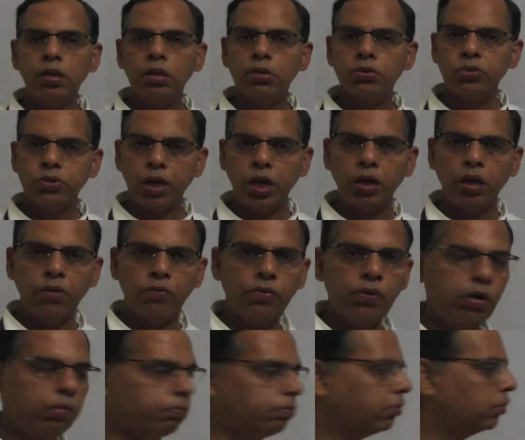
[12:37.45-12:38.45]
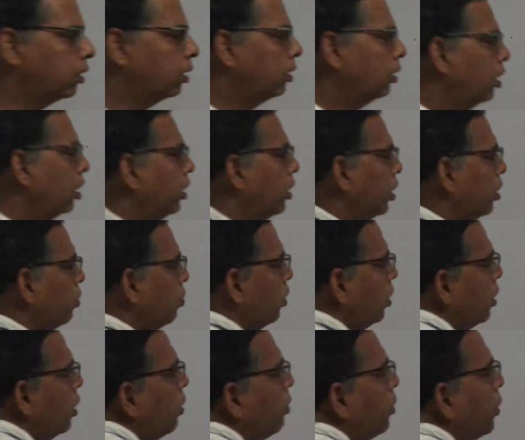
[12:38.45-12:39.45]
standard form. Then
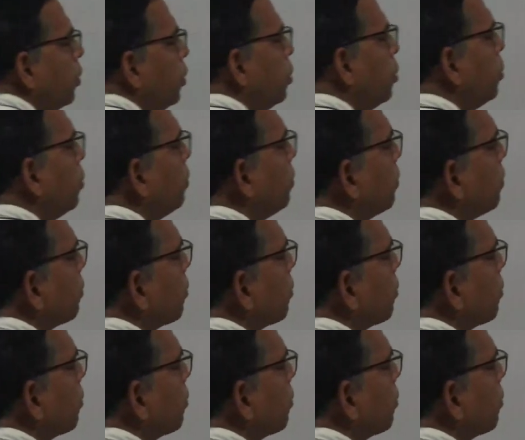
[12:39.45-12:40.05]
what if you do?